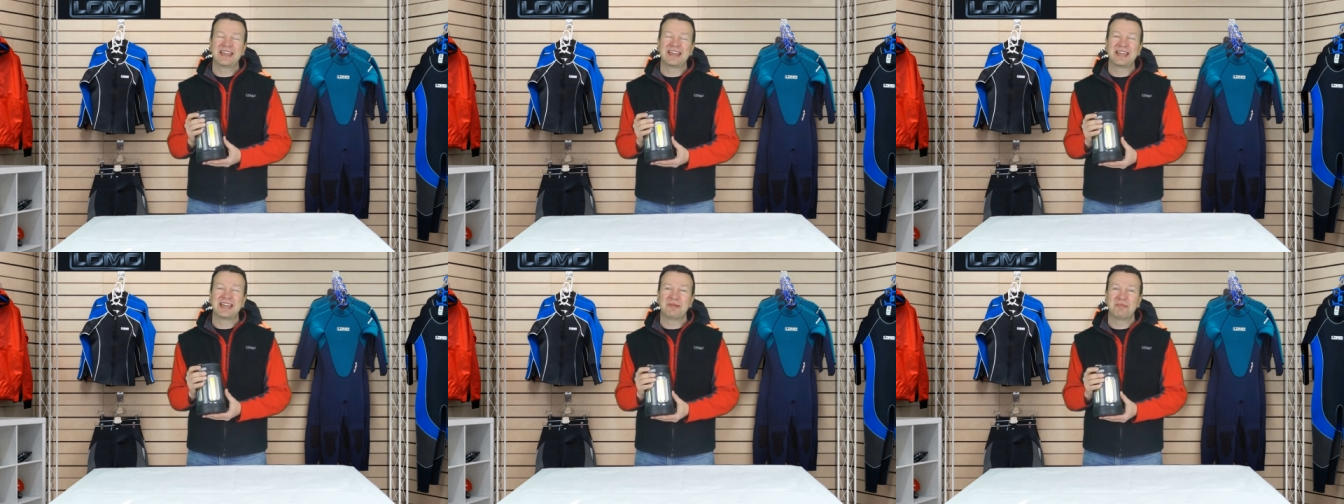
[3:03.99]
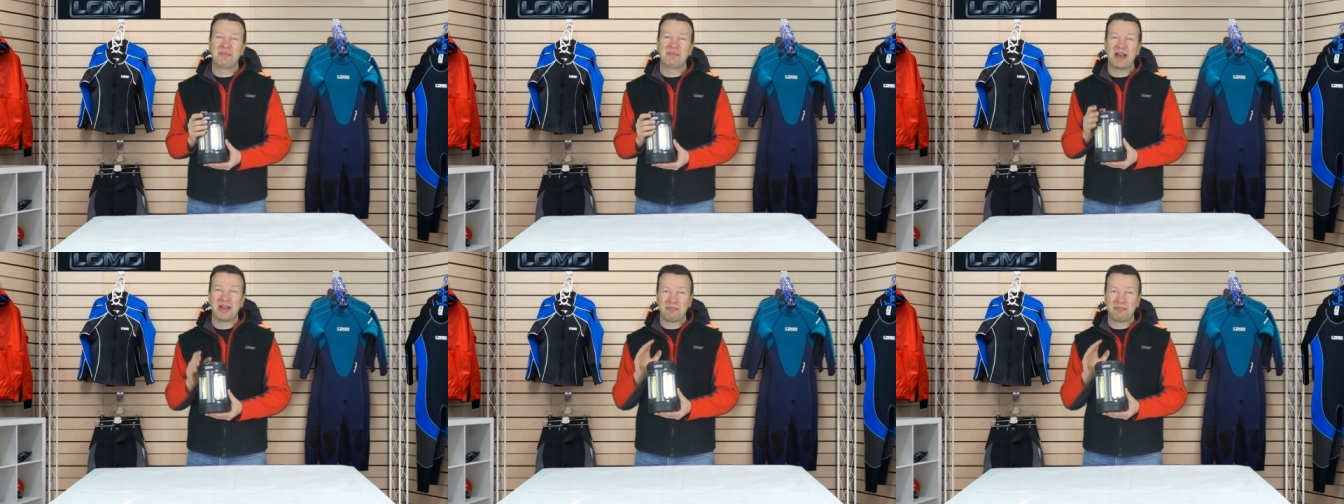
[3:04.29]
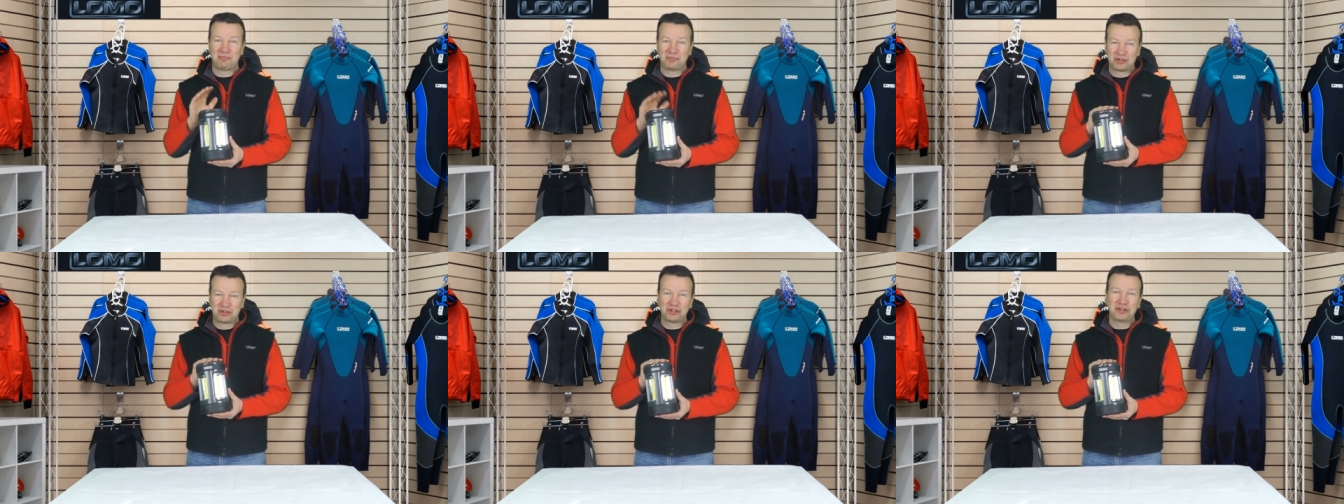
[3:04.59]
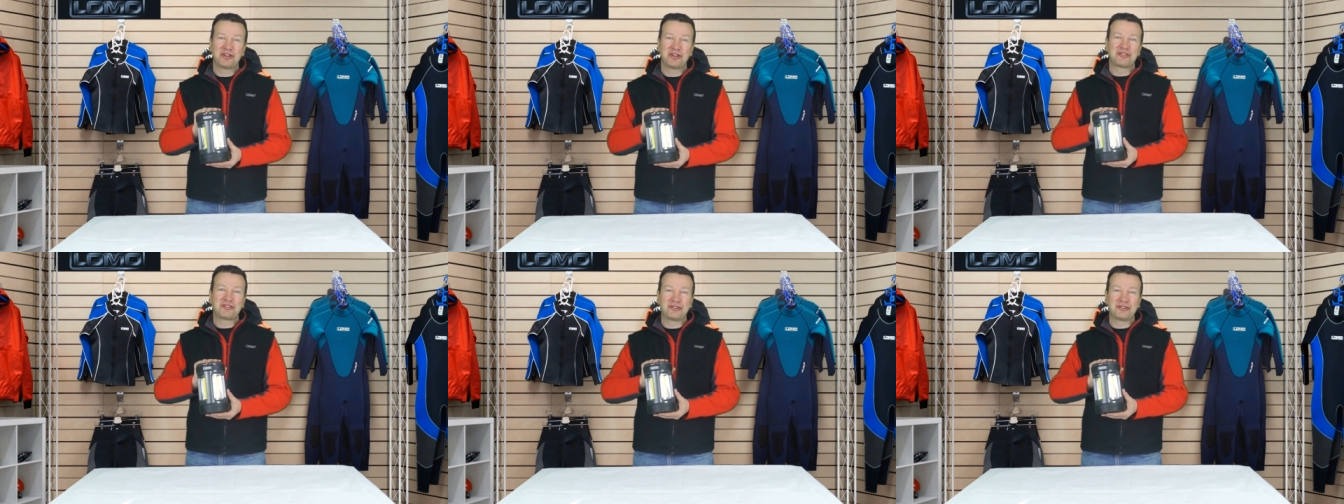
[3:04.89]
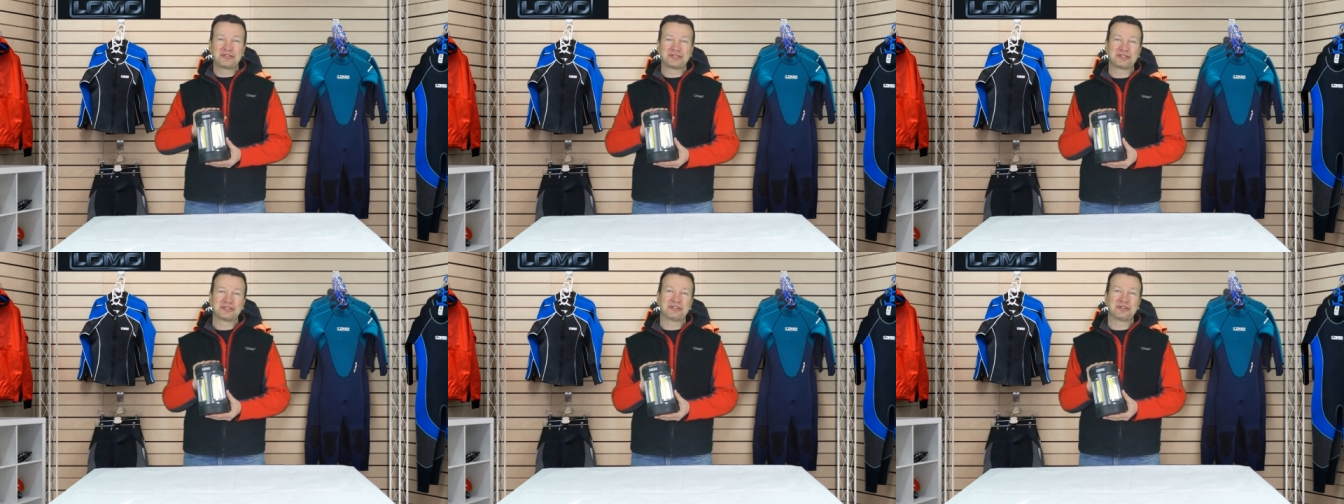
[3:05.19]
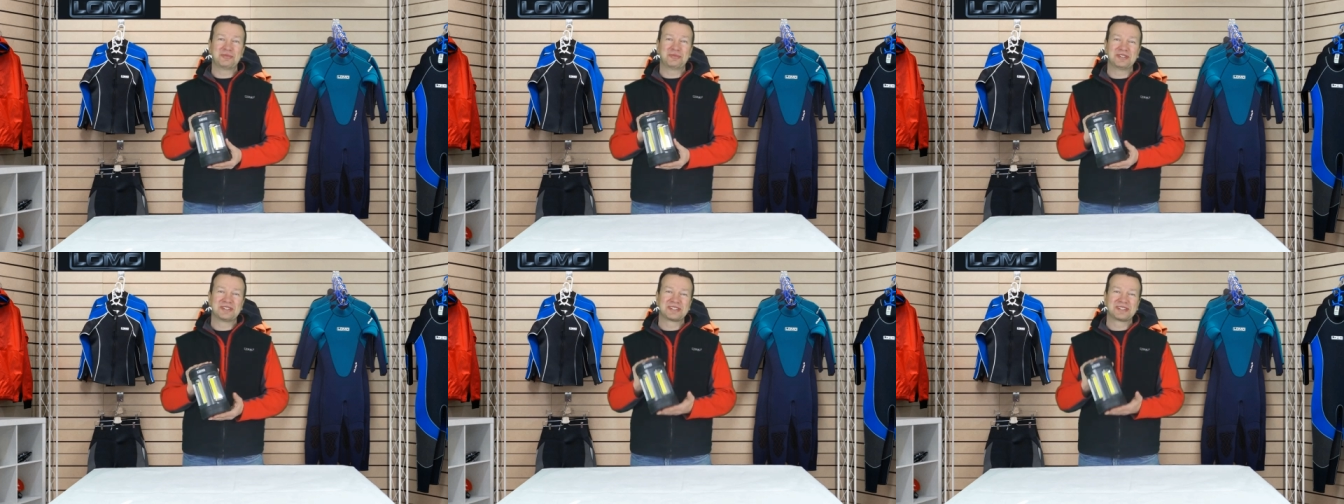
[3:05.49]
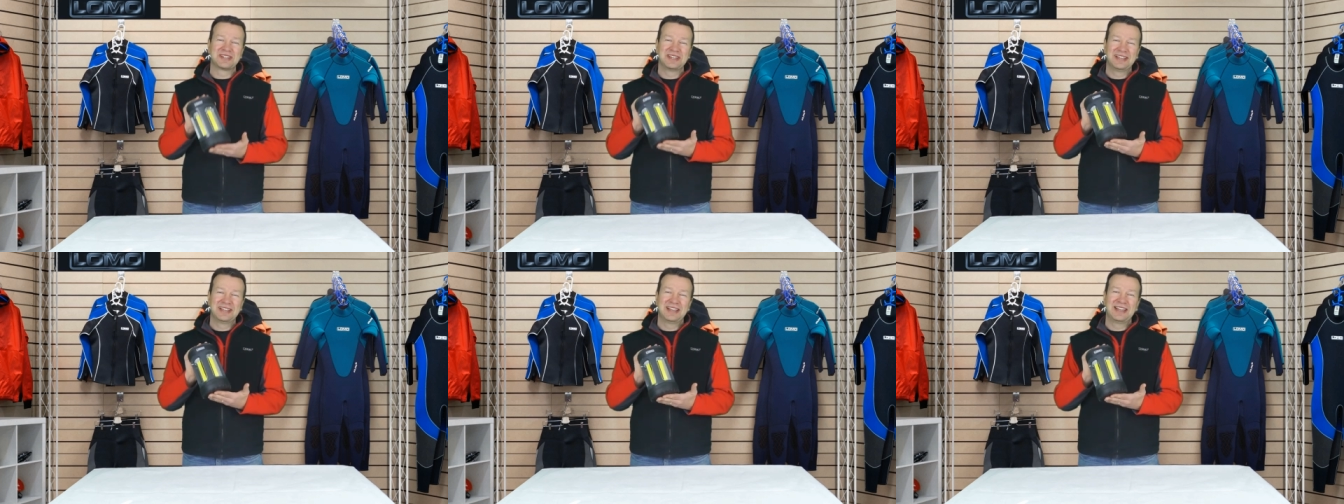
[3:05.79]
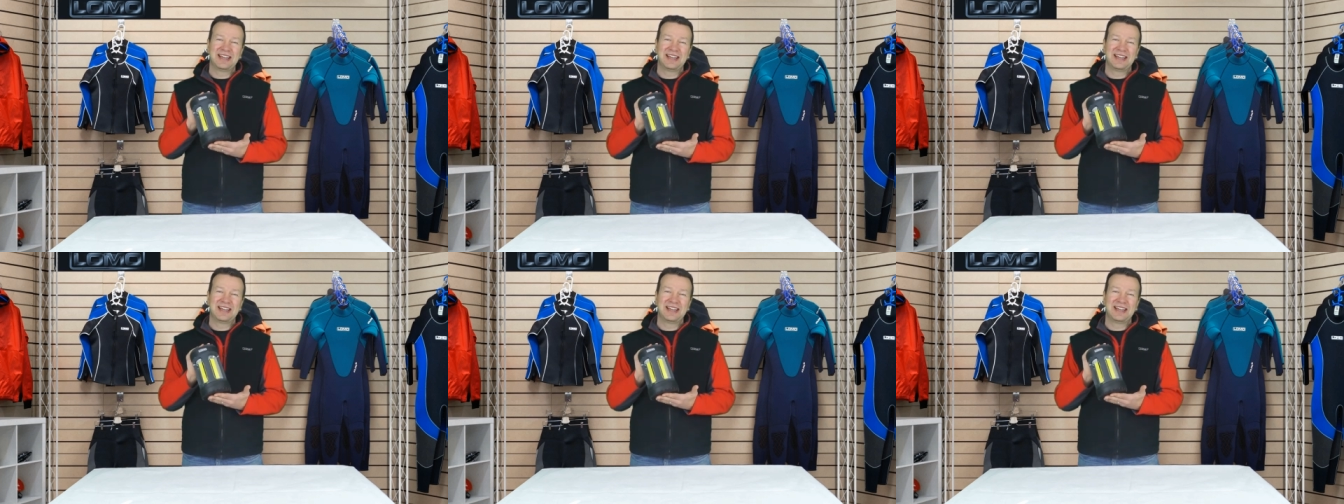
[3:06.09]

Uh, but a true 1000 lumens